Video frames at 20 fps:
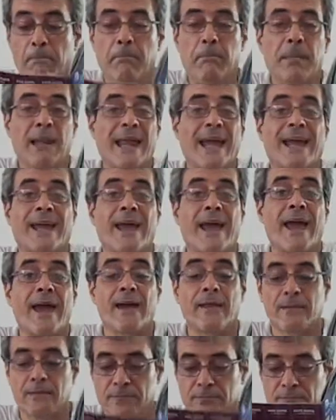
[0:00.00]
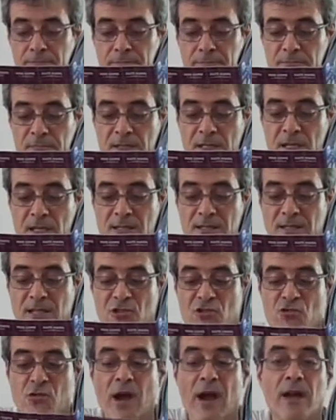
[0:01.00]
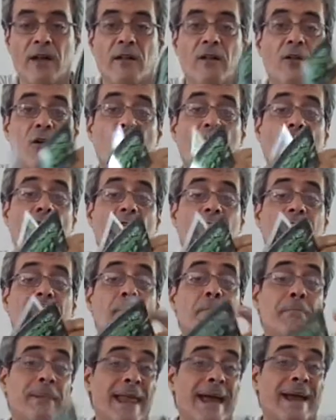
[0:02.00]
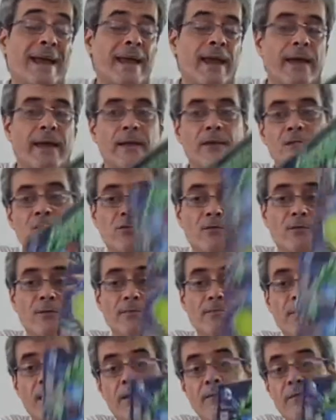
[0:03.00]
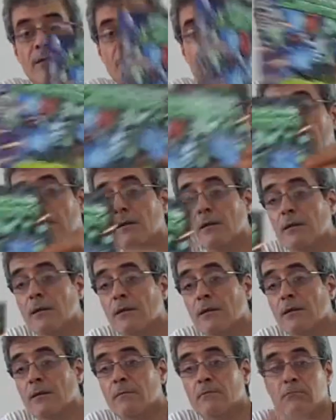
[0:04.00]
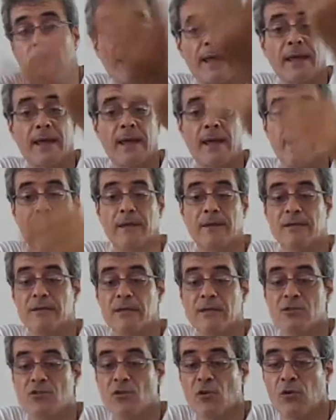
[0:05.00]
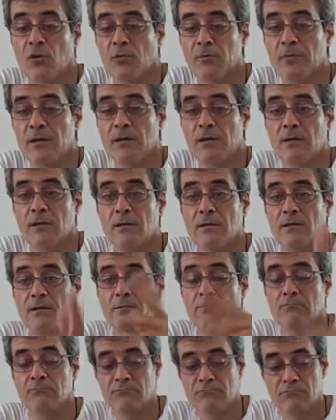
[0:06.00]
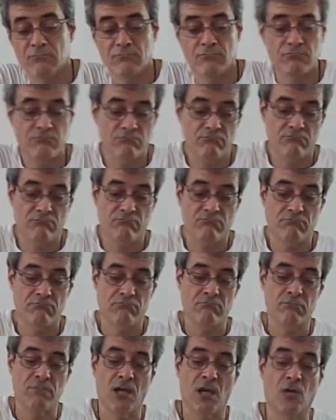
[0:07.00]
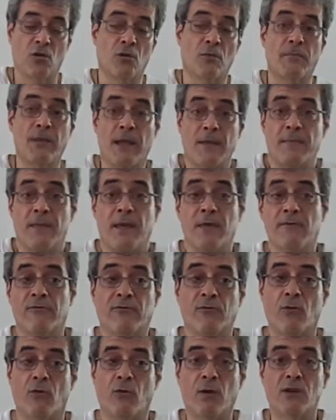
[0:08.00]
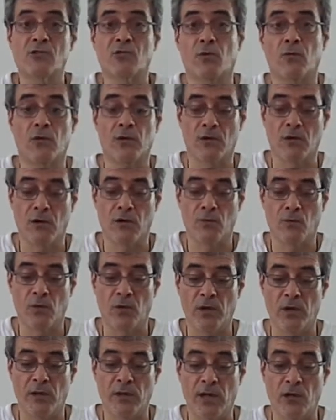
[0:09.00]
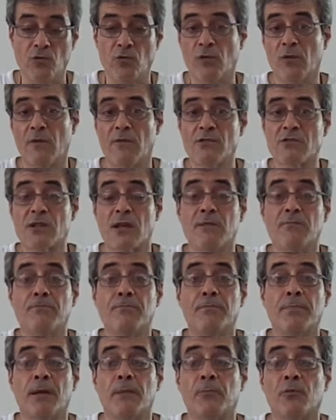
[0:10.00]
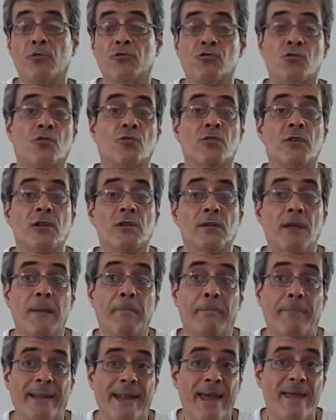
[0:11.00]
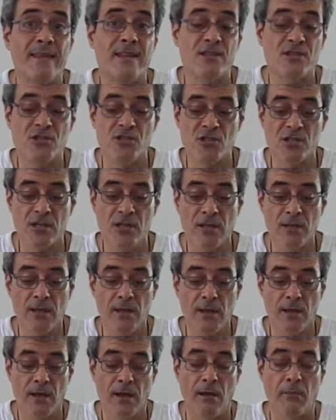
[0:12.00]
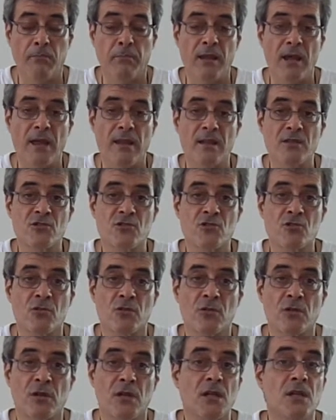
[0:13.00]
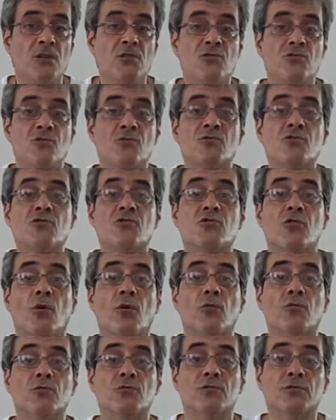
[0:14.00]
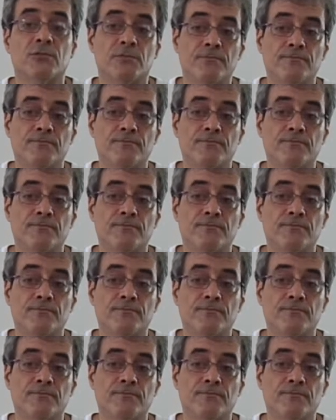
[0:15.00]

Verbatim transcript: Black Hand. It says the trial of the Black Hand. So maybe Black Hand is going to be they're going to blame him for what's going on with the universe and people turning and planets and planets turning into stones.